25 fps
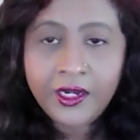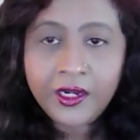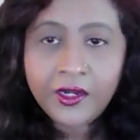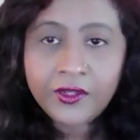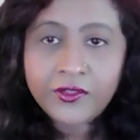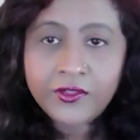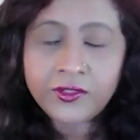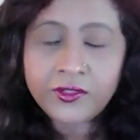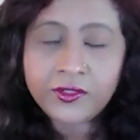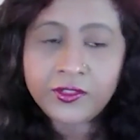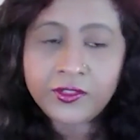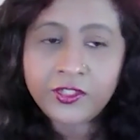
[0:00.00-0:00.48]

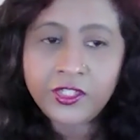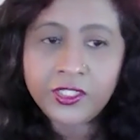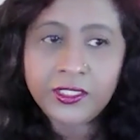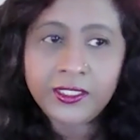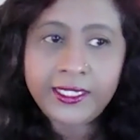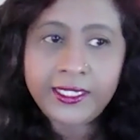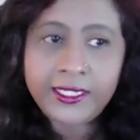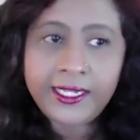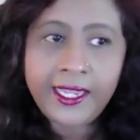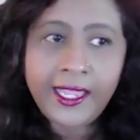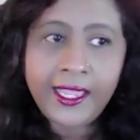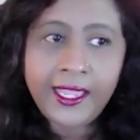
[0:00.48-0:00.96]
So
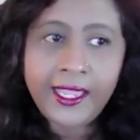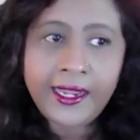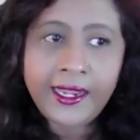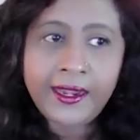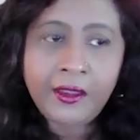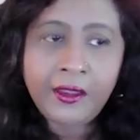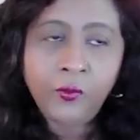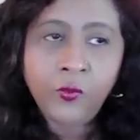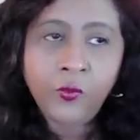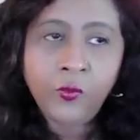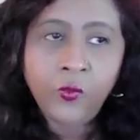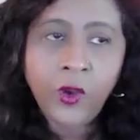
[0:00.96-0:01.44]
Shirley
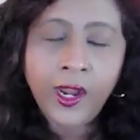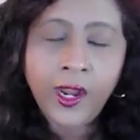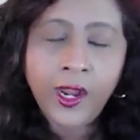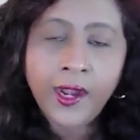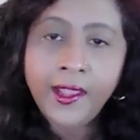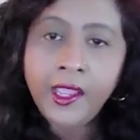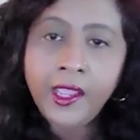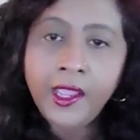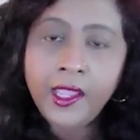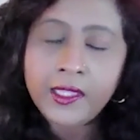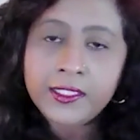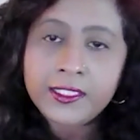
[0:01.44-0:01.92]
Ann,
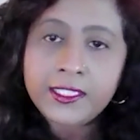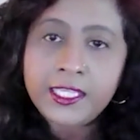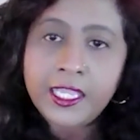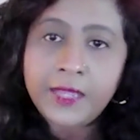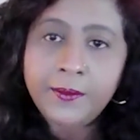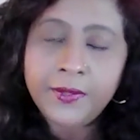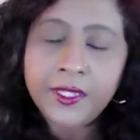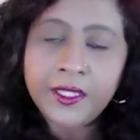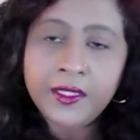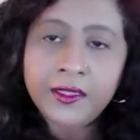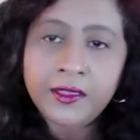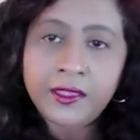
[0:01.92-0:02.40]
what are
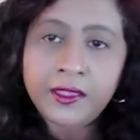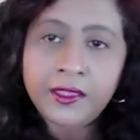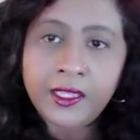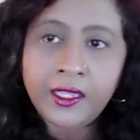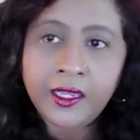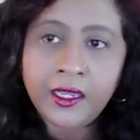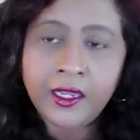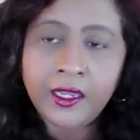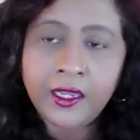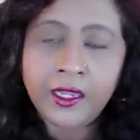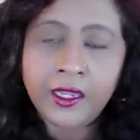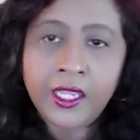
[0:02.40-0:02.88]
some of
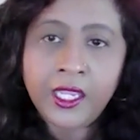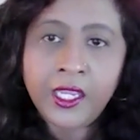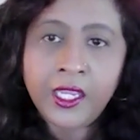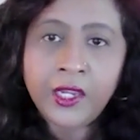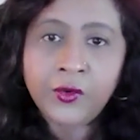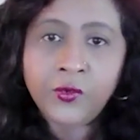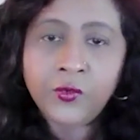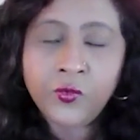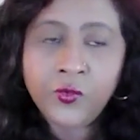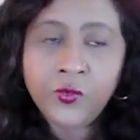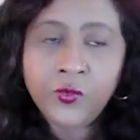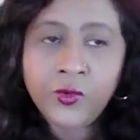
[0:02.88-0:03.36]
the
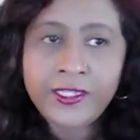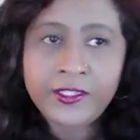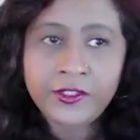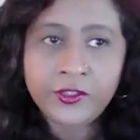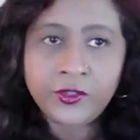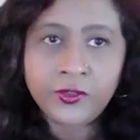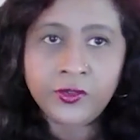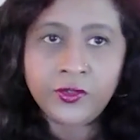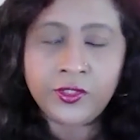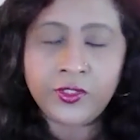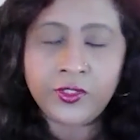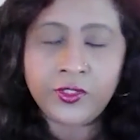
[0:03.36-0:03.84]

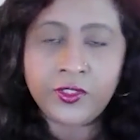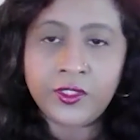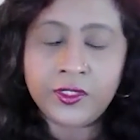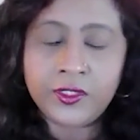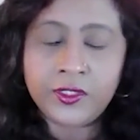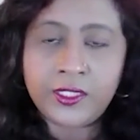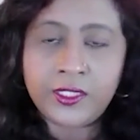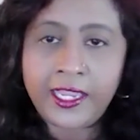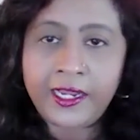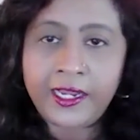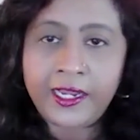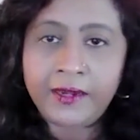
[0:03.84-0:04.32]

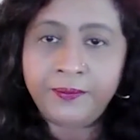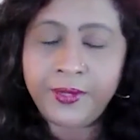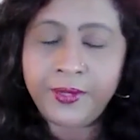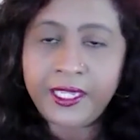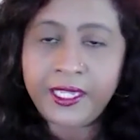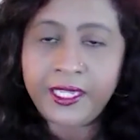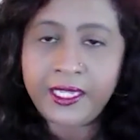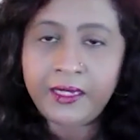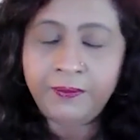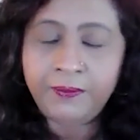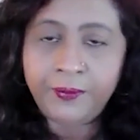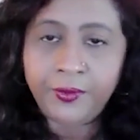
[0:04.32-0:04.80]
resources and
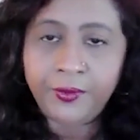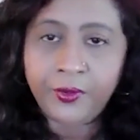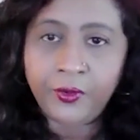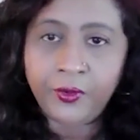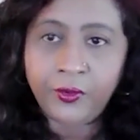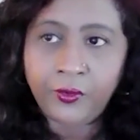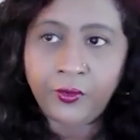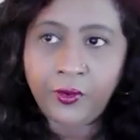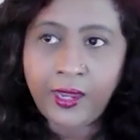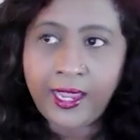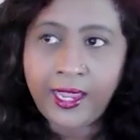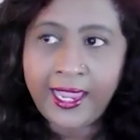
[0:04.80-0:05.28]

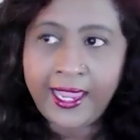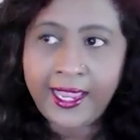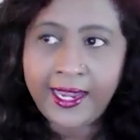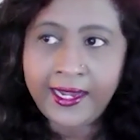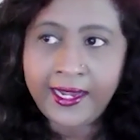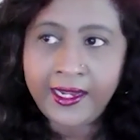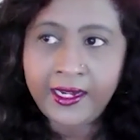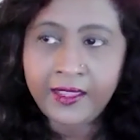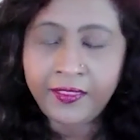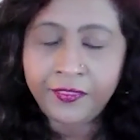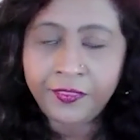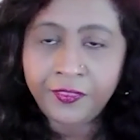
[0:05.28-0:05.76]
people
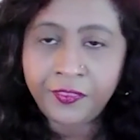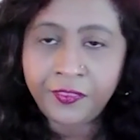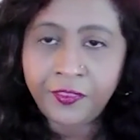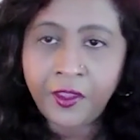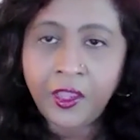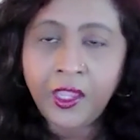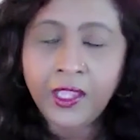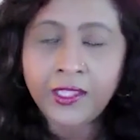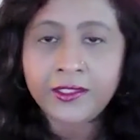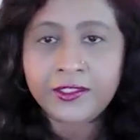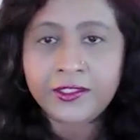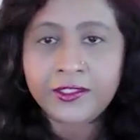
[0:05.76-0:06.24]
and the
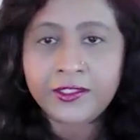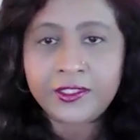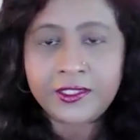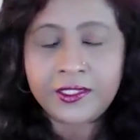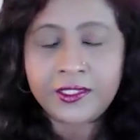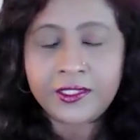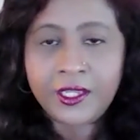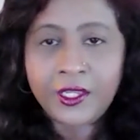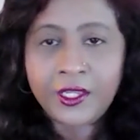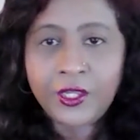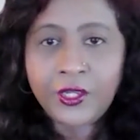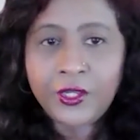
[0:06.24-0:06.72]

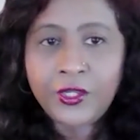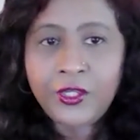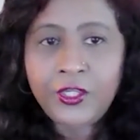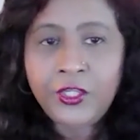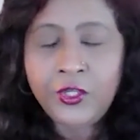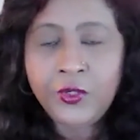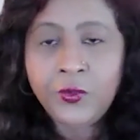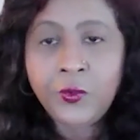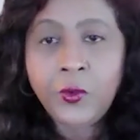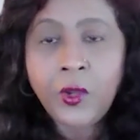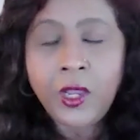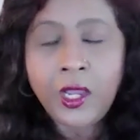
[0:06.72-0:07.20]
thoughts
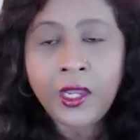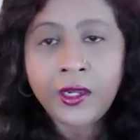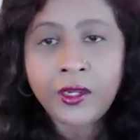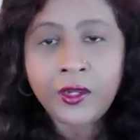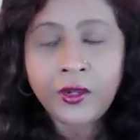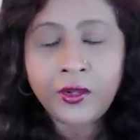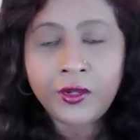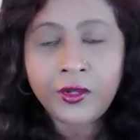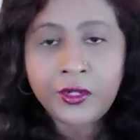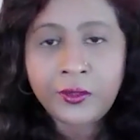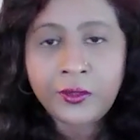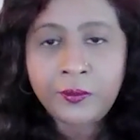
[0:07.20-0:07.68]
you are
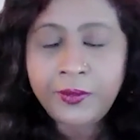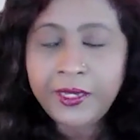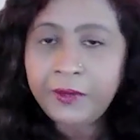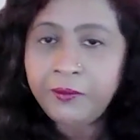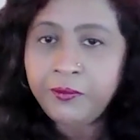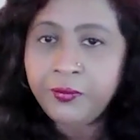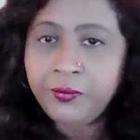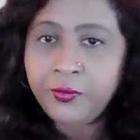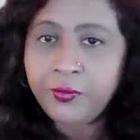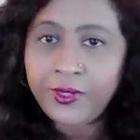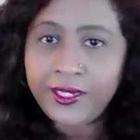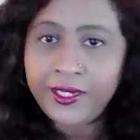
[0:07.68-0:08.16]
going to
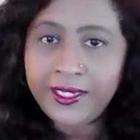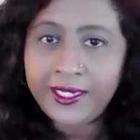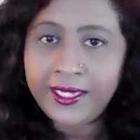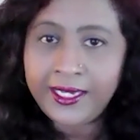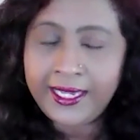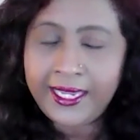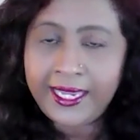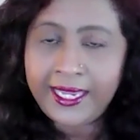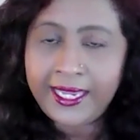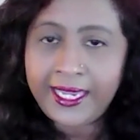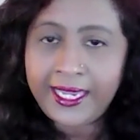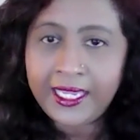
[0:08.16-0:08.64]
be
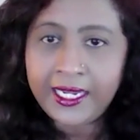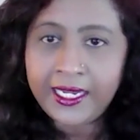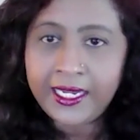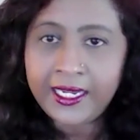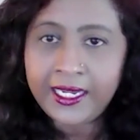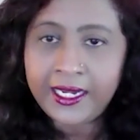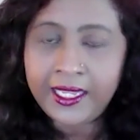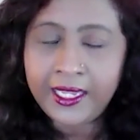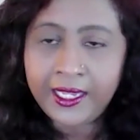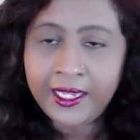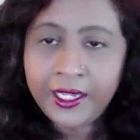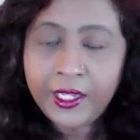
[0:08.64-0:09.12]
bringing
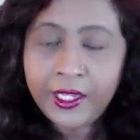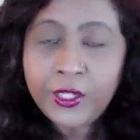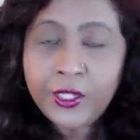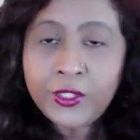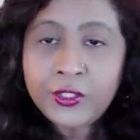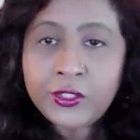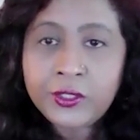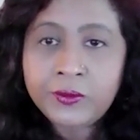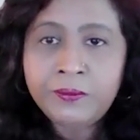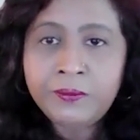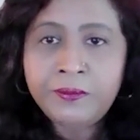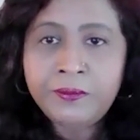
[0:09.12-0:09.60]
in
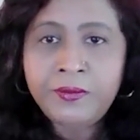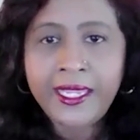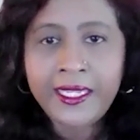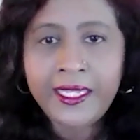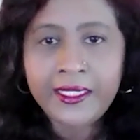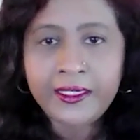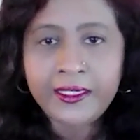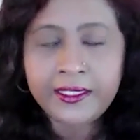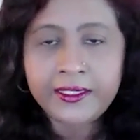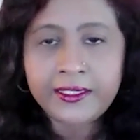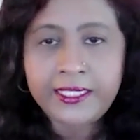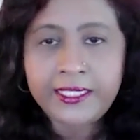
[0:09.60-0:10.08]
to
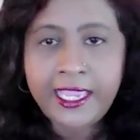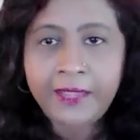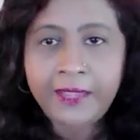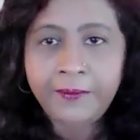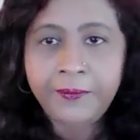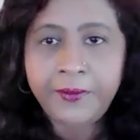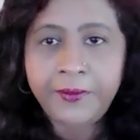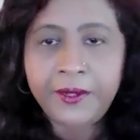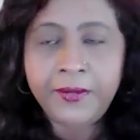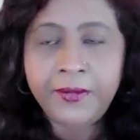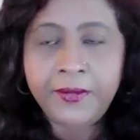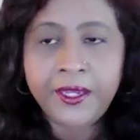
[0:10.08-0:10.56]
make this
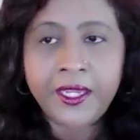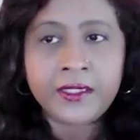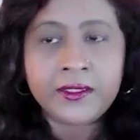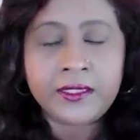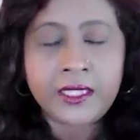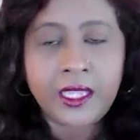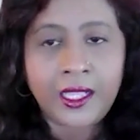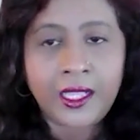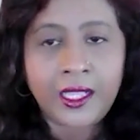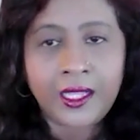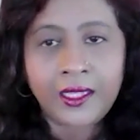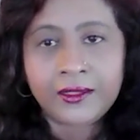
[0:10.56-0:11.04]
happen?
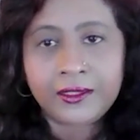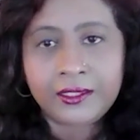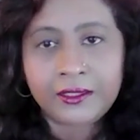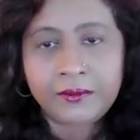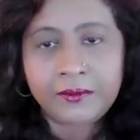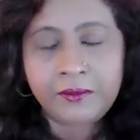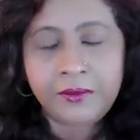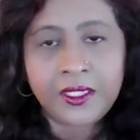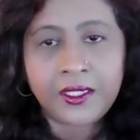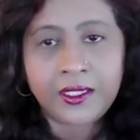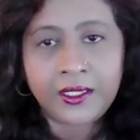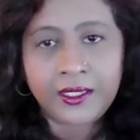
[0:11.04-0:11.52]
Because
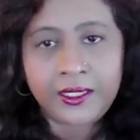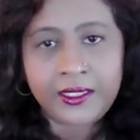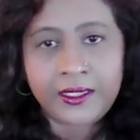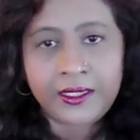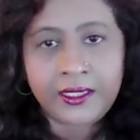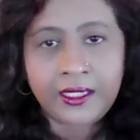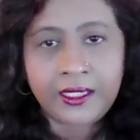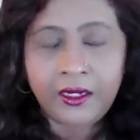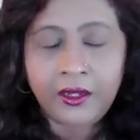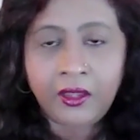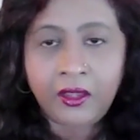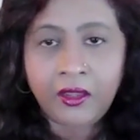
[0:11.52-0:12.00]
ultimately
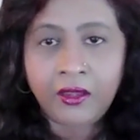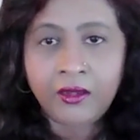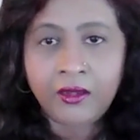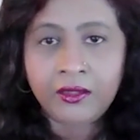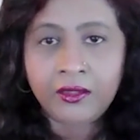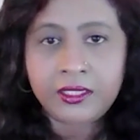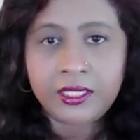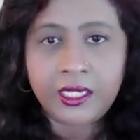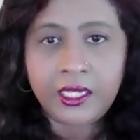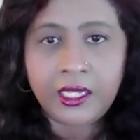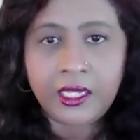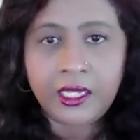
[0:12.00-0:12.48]
the
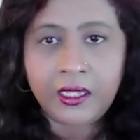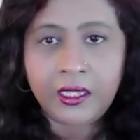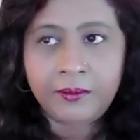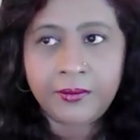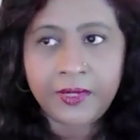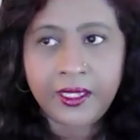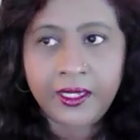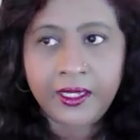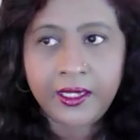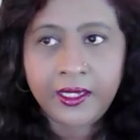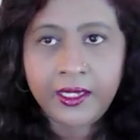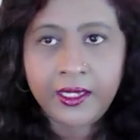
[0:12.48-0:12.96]
long
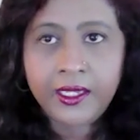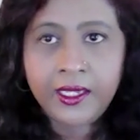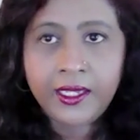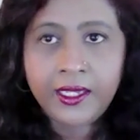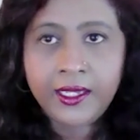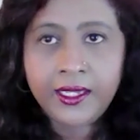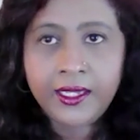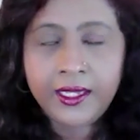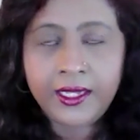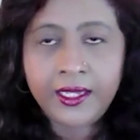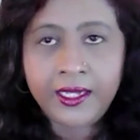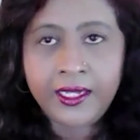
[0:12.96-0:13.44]
term
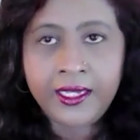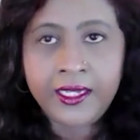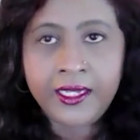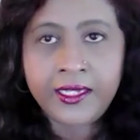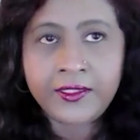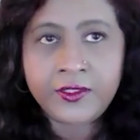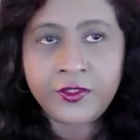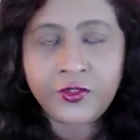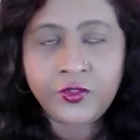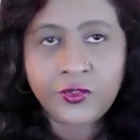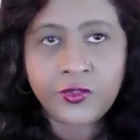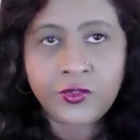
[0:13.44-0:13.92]

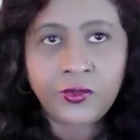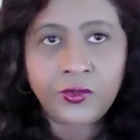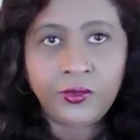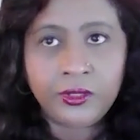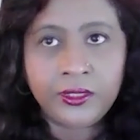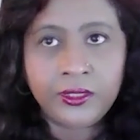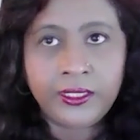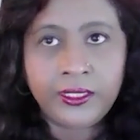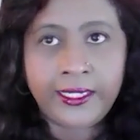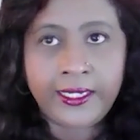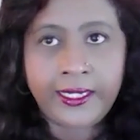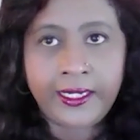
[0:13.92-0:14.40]
is
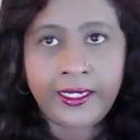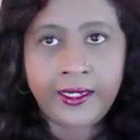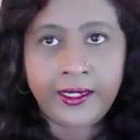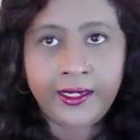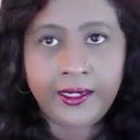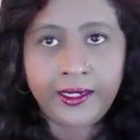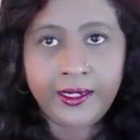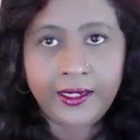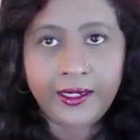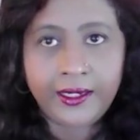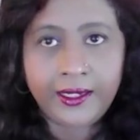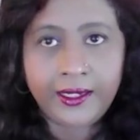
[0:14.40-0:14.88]
truly